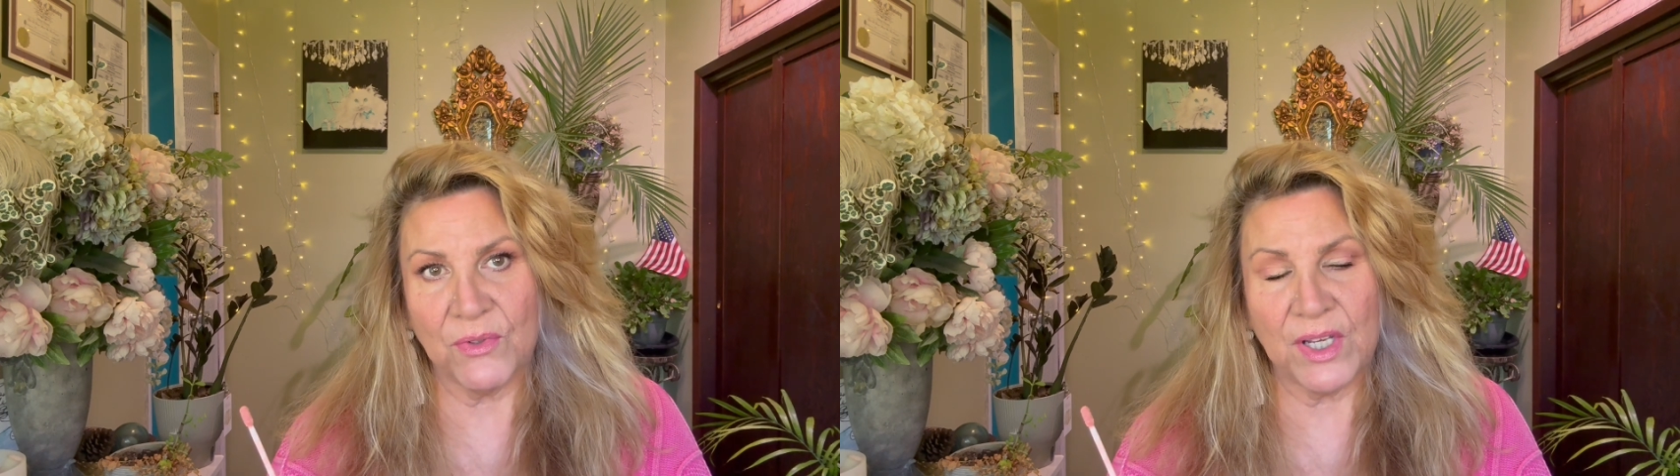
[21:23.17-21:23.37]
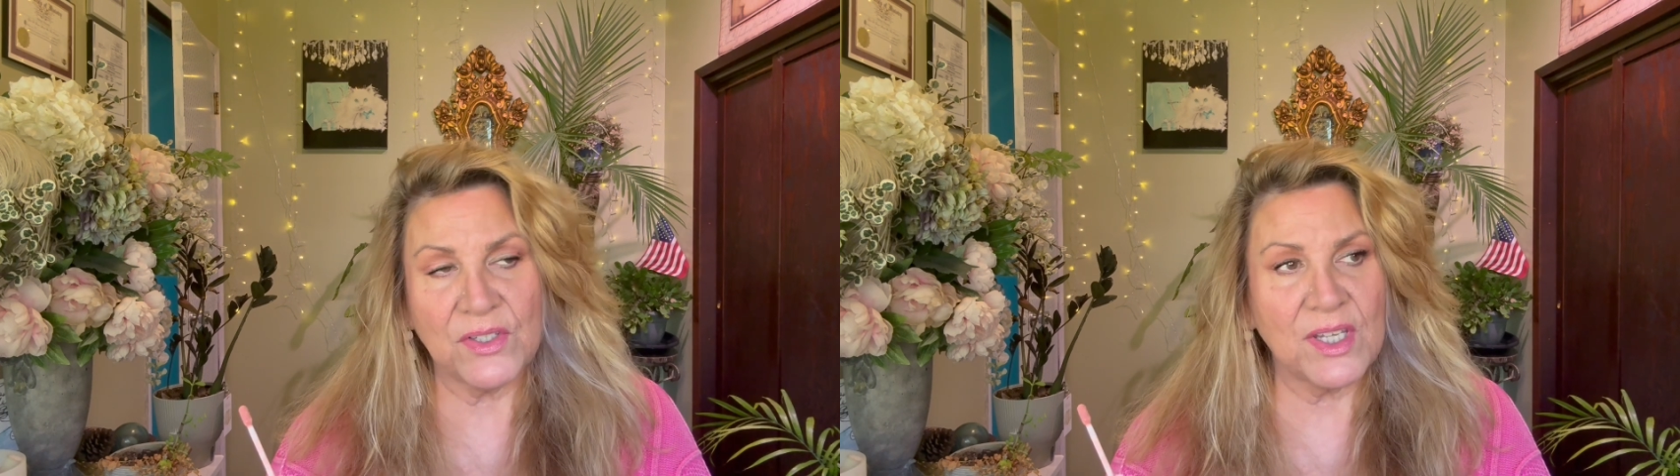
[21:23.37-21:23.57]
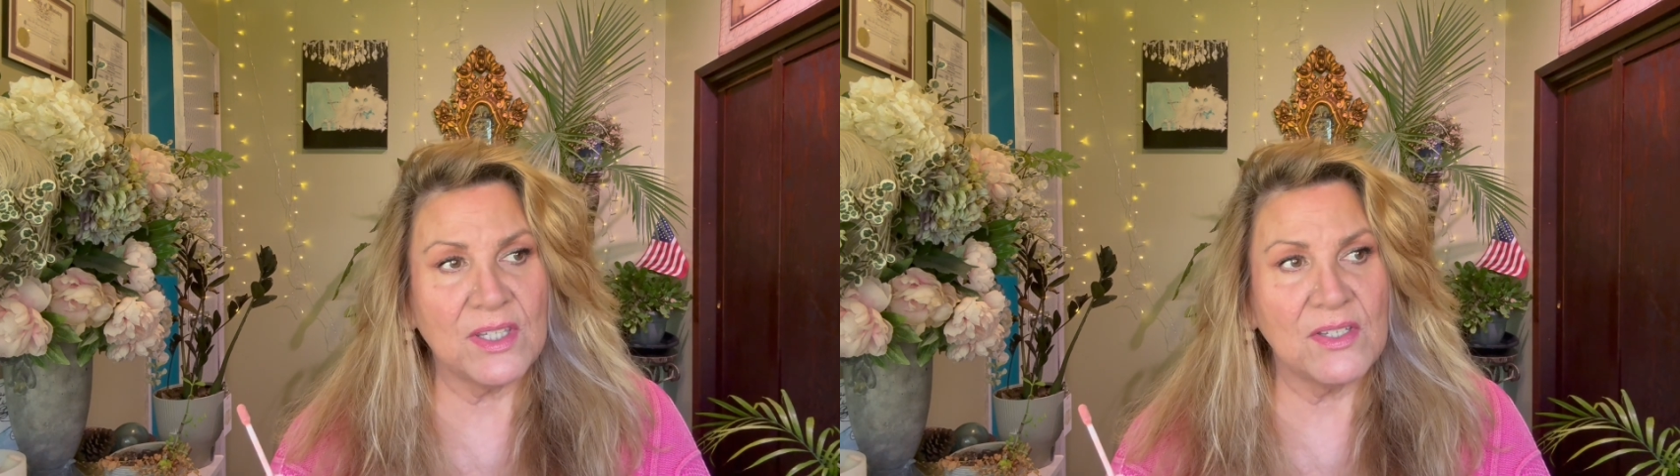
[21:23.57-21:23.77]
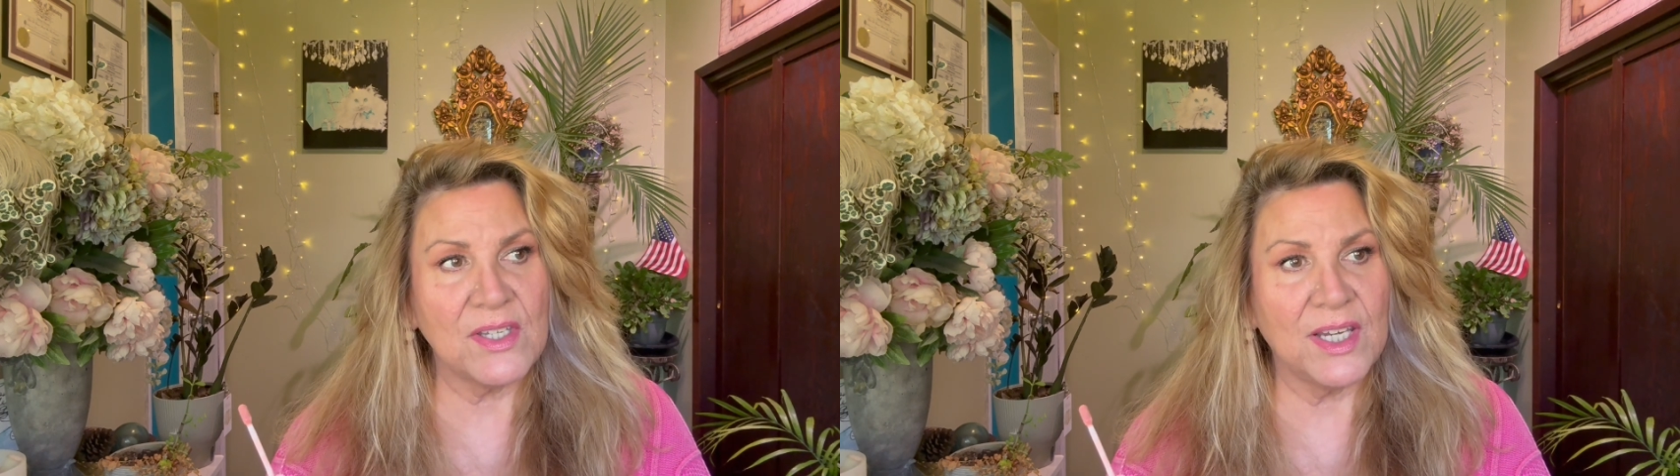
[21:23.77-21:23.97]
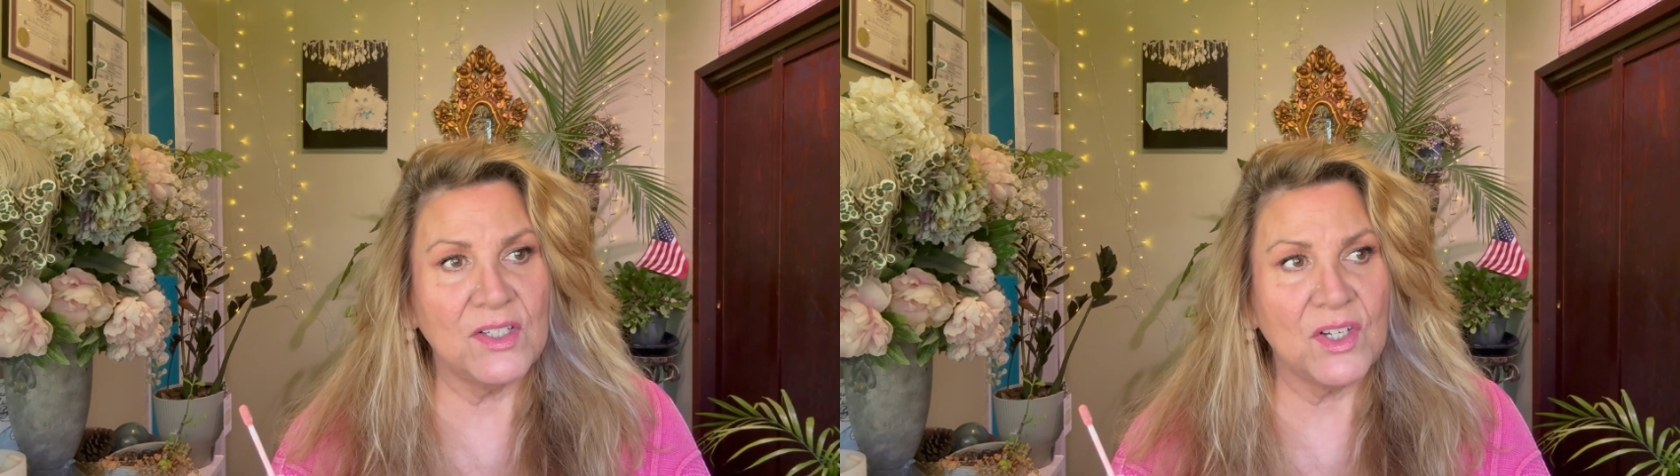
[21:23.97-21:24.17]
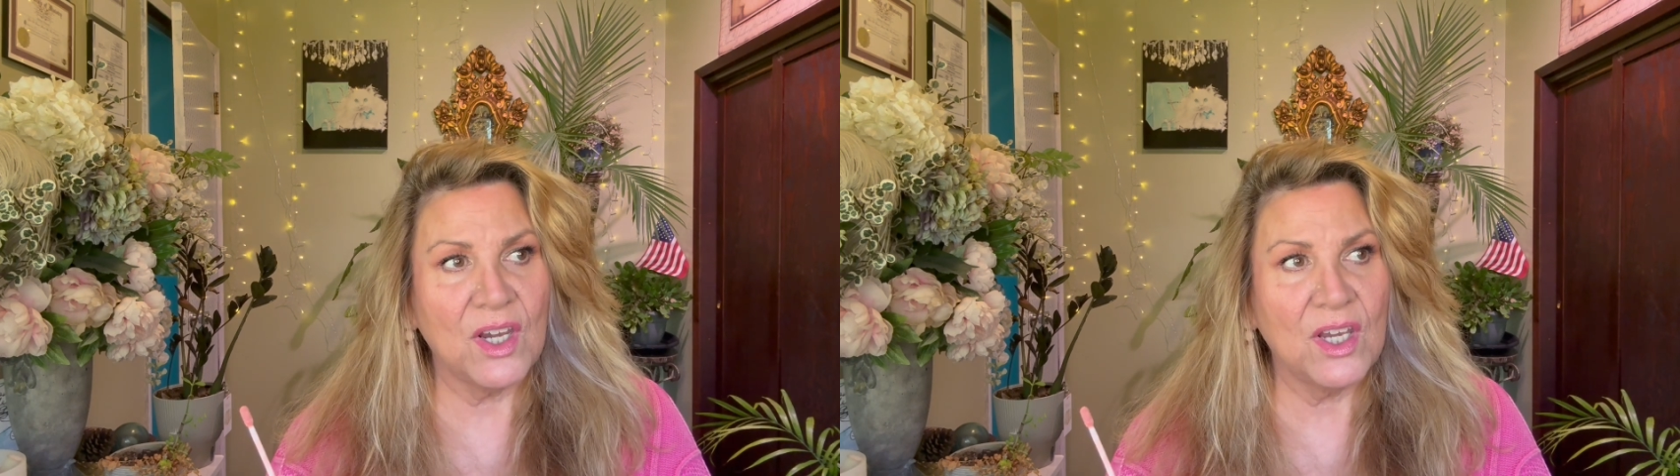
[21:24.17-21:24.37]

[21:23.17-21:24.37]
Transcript: or else at this age